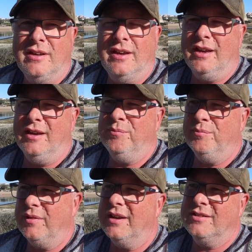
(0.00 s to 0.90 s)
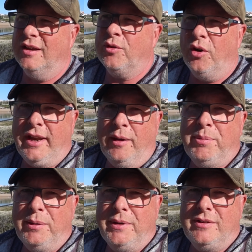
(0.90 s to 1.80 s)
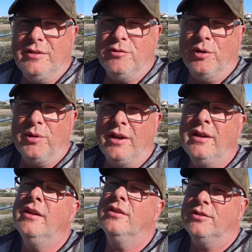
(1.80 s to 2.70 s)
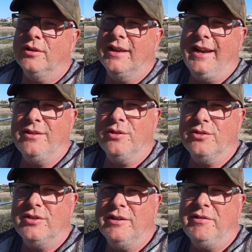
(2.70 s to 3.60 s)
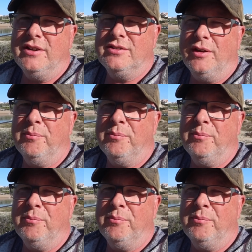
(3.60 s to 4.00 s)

Like I say, I've got an MPPT controller, so I can handle series.